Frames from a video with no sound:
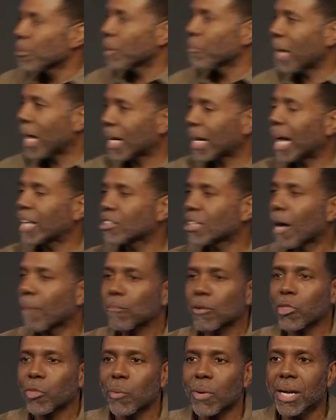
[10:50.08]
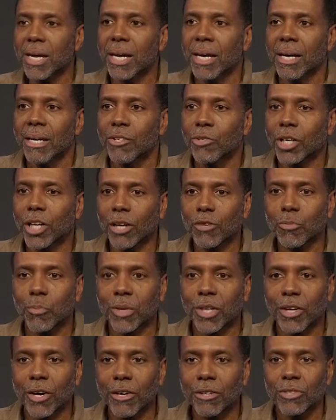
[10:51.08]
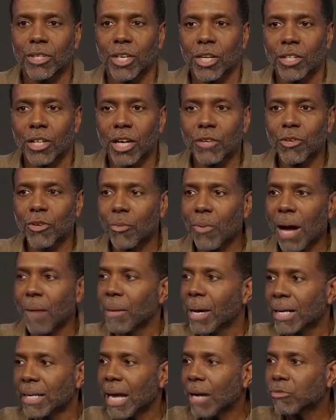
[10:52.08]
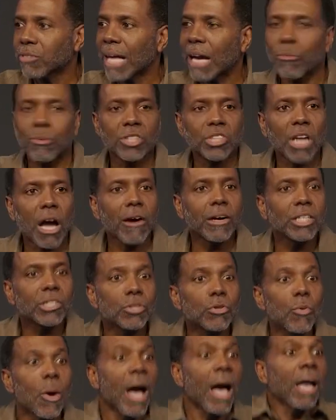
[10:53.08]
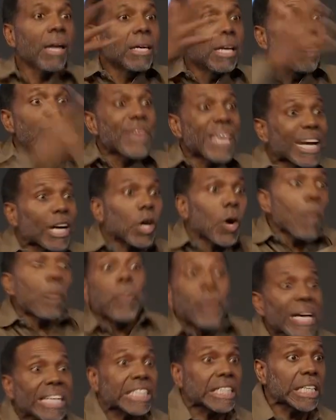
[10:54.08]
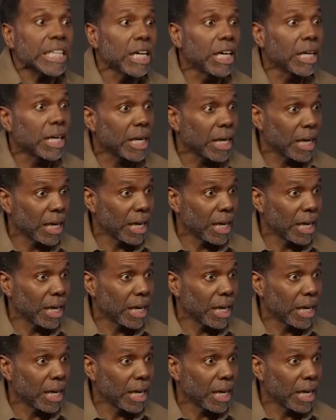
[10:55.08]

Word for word: Malachi chapter 3, you curse with a curse and you're robbed. That was talking to Levitical priesthood.